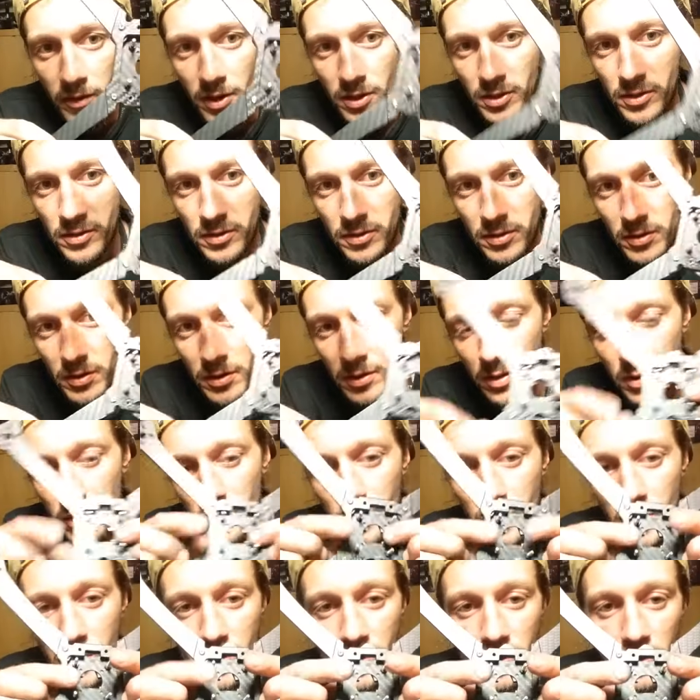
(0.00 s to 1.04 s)
it. You
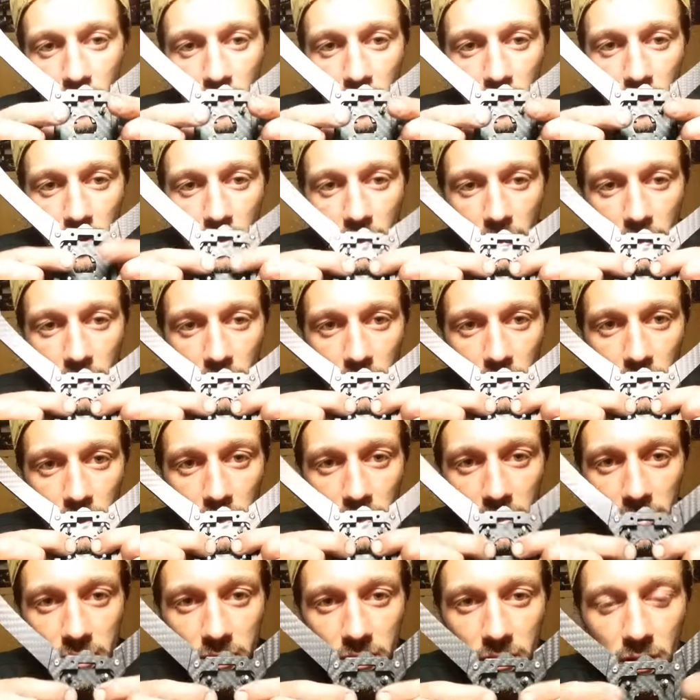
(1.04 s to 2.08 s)
put your
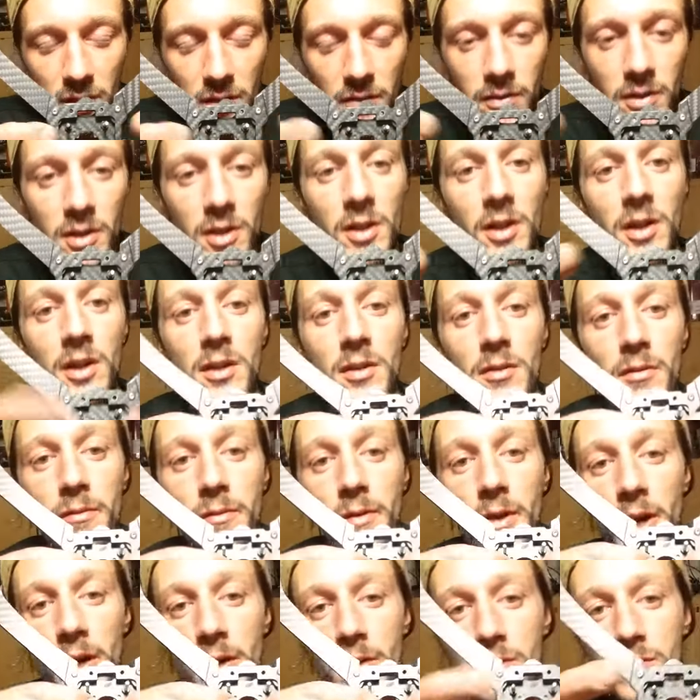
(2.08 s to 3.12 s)
ESC over there, your
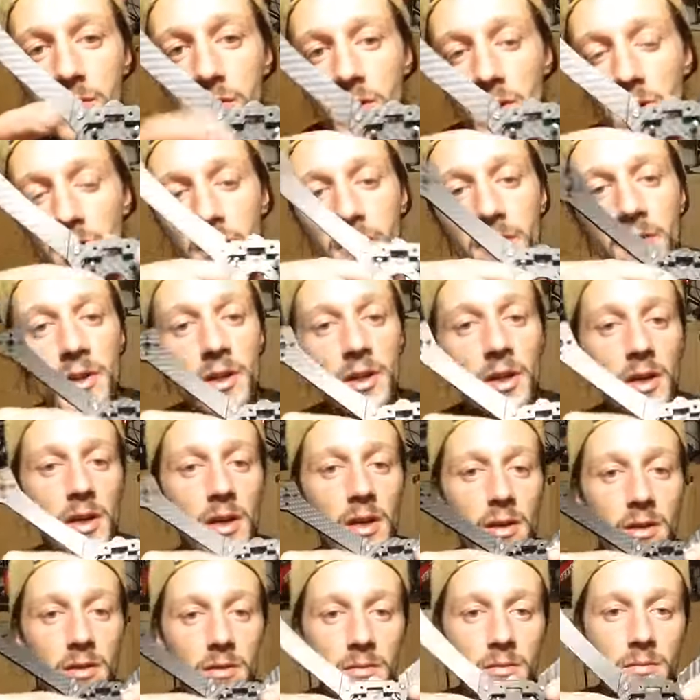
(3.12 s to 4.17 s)
flight controller over there,
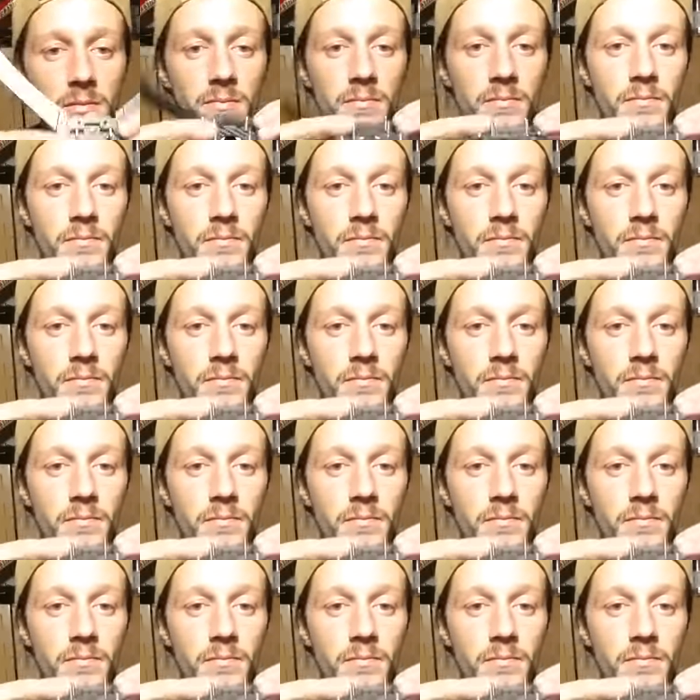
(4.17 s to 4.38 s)
and